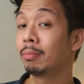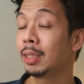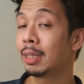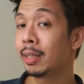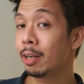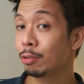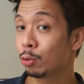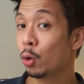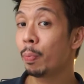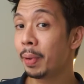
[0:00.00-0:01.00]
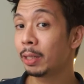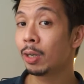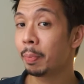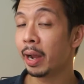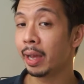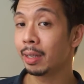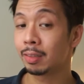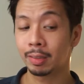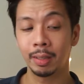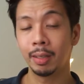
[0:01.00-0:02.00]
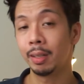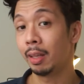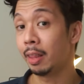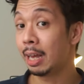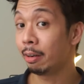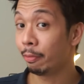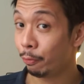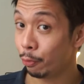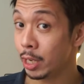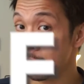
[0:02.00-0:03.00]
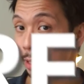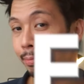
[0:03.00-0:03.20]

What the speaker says: that there's no better price than free.